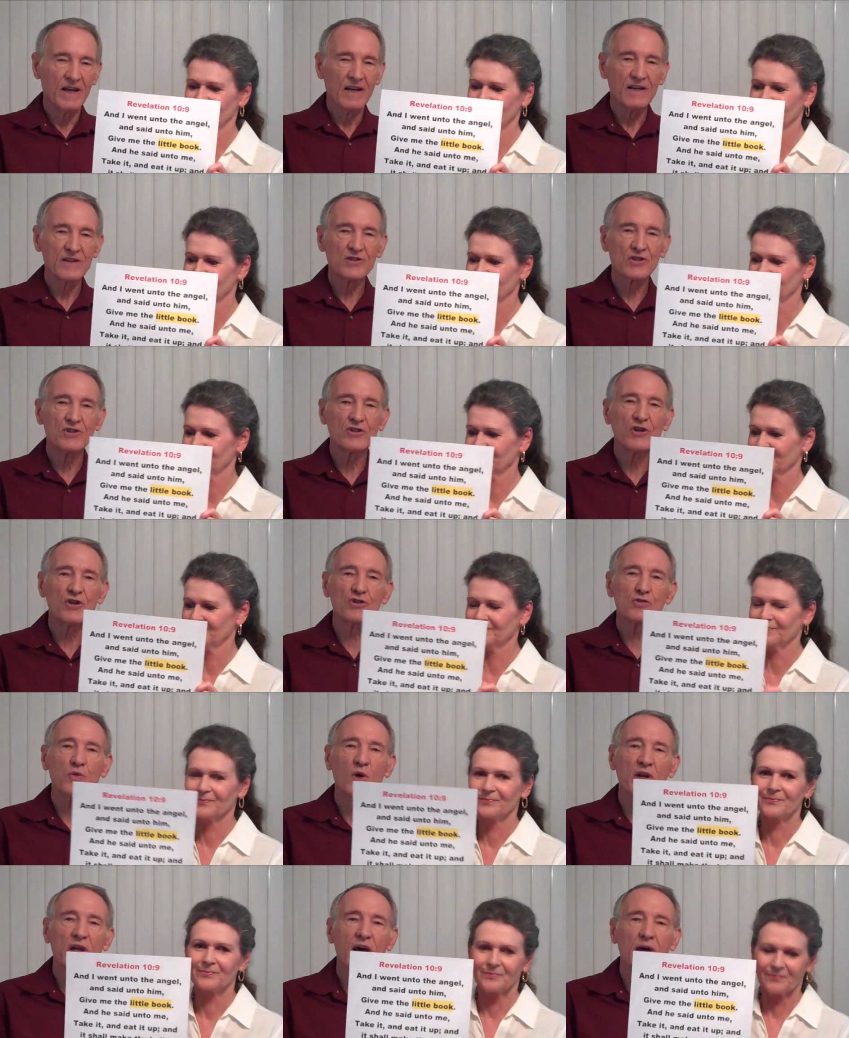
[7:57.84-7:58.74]
Speaker 1: now listen, here's
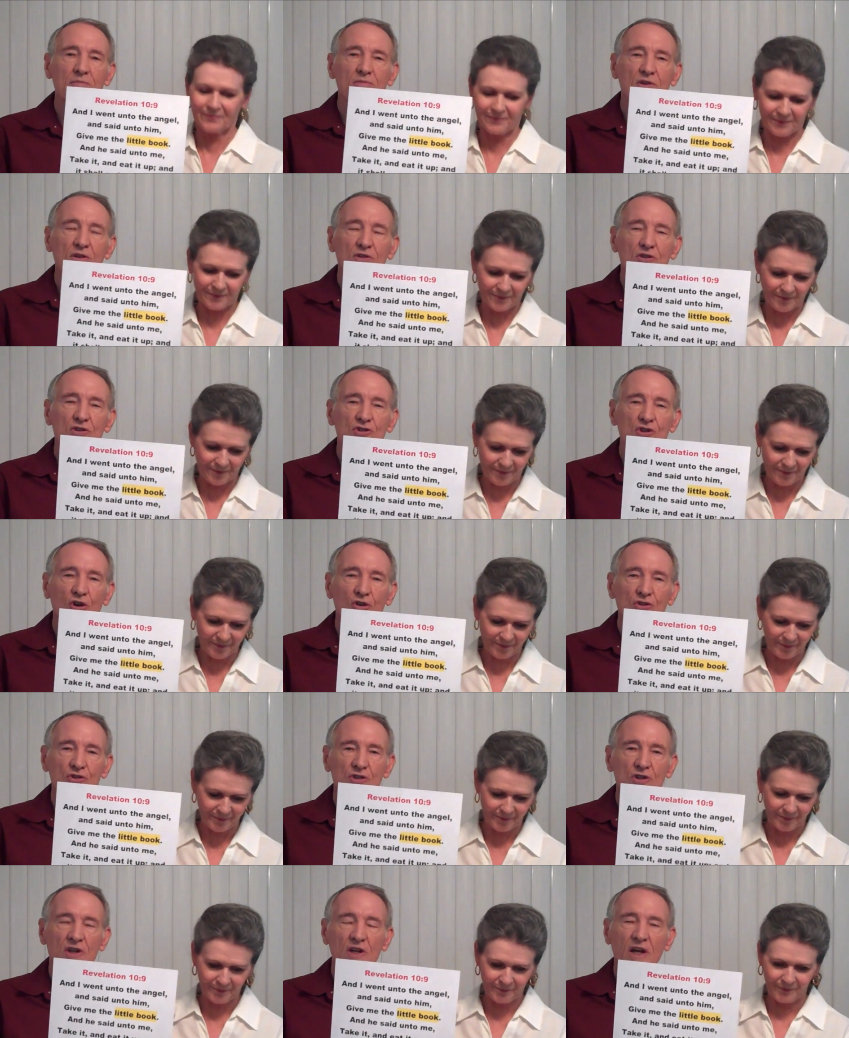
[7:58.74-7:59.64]
what happened to the
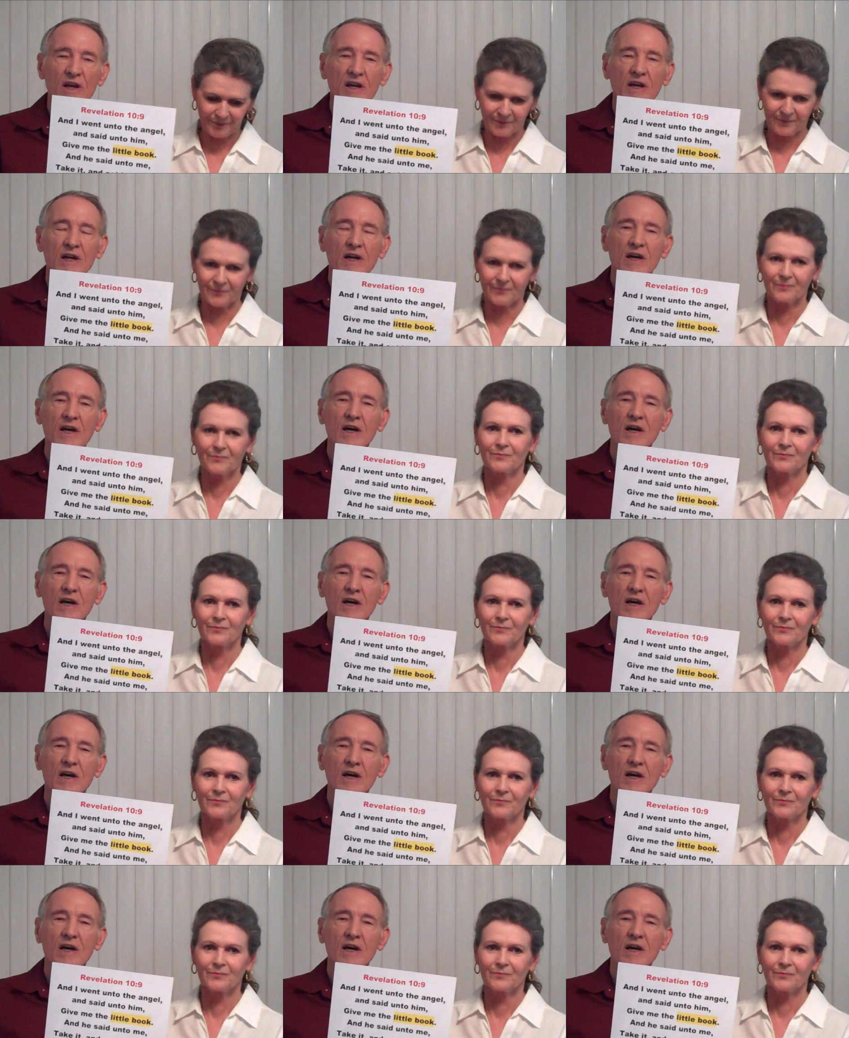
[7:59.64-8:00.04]
church today.